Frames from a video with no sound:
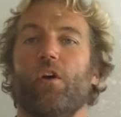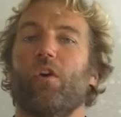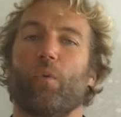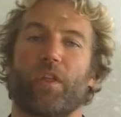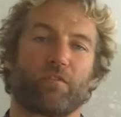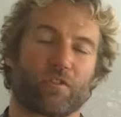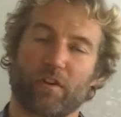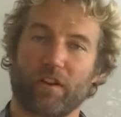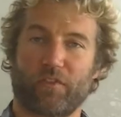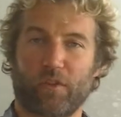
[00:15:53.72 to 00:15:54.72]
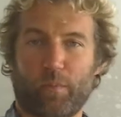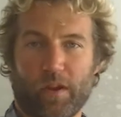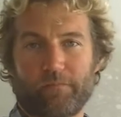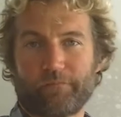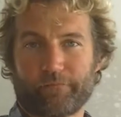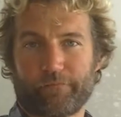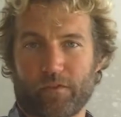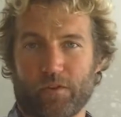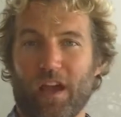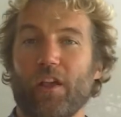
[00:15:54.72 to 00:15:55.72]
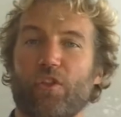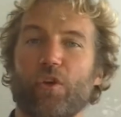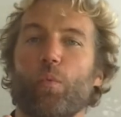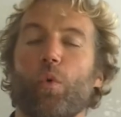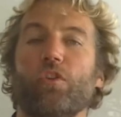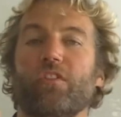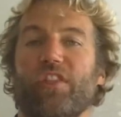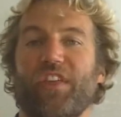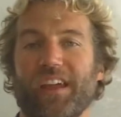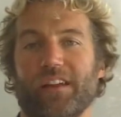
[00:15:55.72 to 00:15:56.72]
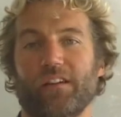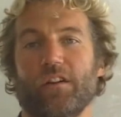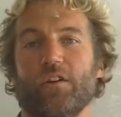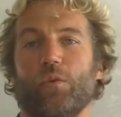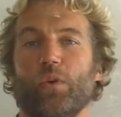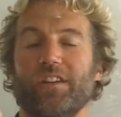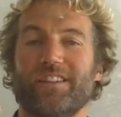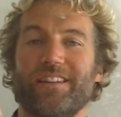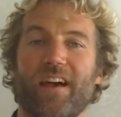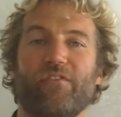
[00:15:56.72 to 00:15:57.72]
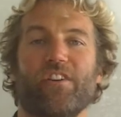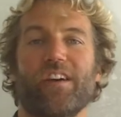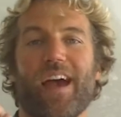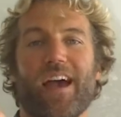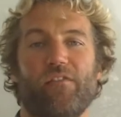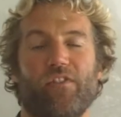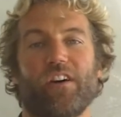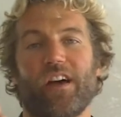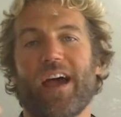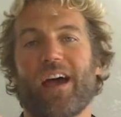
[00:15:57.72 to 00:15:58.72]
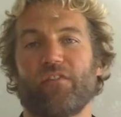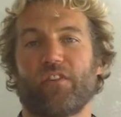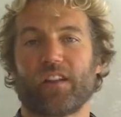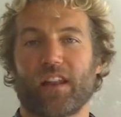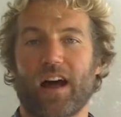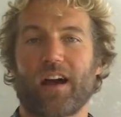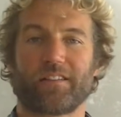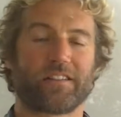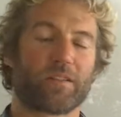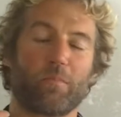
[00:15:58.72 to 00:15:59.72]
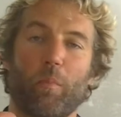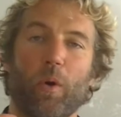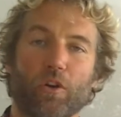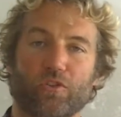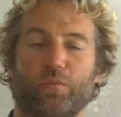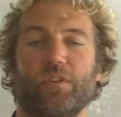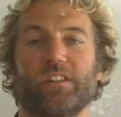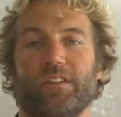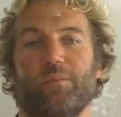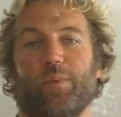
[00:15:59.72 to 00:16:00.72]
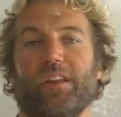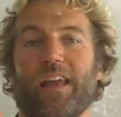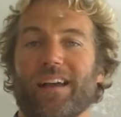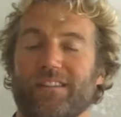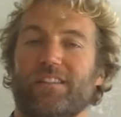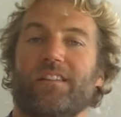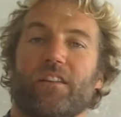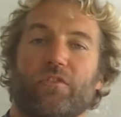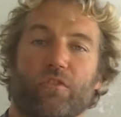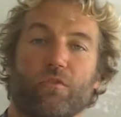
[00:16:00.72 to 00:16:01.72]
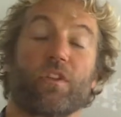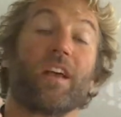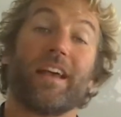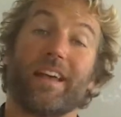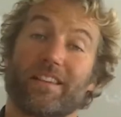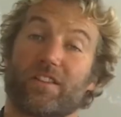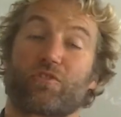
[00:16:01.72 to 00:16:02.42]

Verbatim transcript: or whether it's ready for the bin. Okay, the one thing which never, ever, ever lies, it's impossible, it simply has to tell the truth, is the